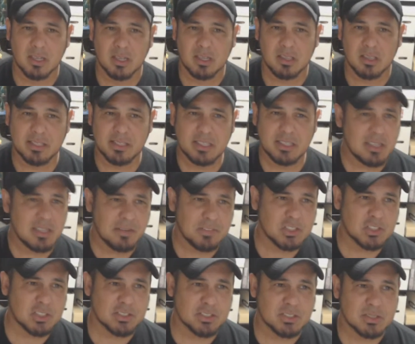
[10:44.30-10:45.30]
Like, he
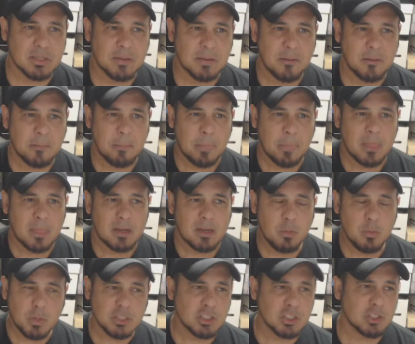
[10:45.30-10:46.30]

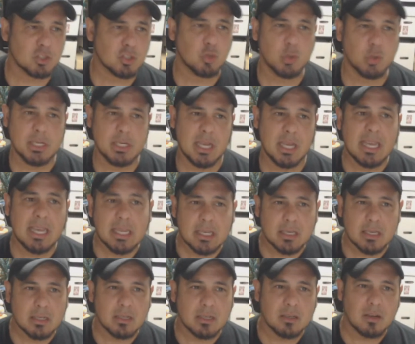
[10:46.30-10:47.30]
wouldn't just
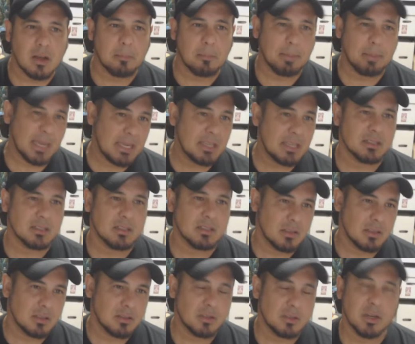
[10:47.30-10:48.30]
create a painting,
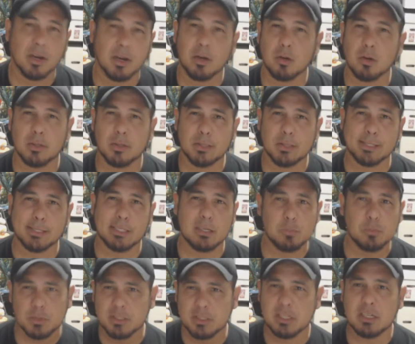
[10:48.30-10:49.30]
you know, like, he
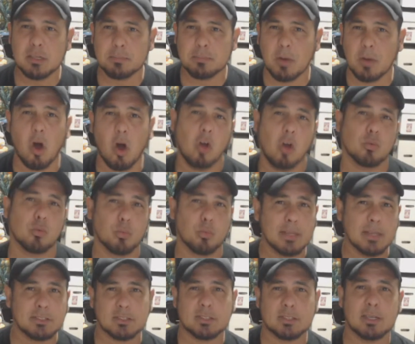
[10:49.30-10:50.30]
would keep all the
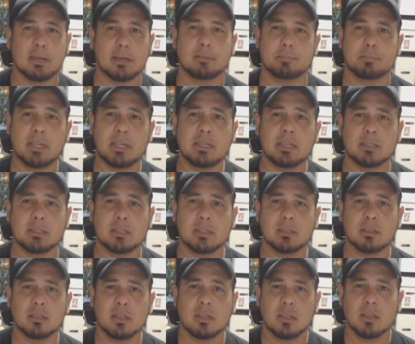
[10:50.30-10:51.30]
rights to that
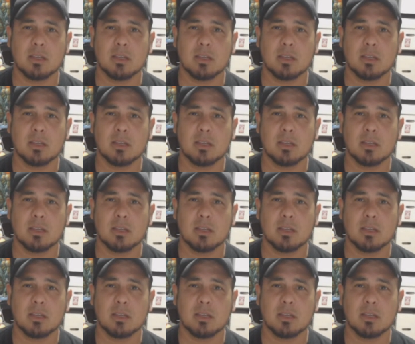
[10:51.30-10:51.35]
painting